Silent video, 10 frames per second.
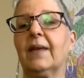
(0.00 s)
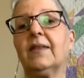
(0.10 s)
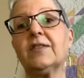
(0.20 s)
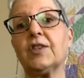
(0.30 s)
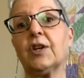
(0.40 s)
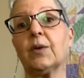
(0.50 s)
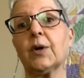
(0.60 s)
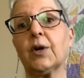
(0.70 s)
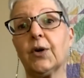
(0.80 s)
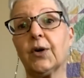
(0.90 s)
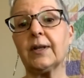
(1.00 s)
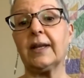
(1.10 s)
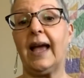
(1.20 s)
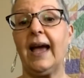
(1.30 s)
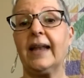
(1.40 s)
And this year, we're
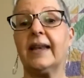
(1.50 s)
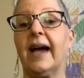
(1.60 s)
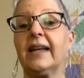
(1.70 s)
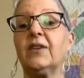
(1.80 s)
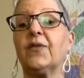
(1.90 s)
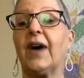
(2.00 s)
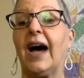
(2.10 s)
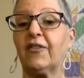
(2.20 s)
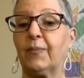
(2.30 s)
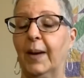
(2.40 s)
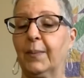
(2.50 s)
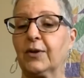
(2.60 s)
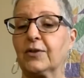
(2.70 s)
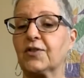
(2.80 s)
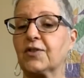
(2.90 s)
currently at 95
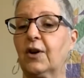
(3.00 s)
members.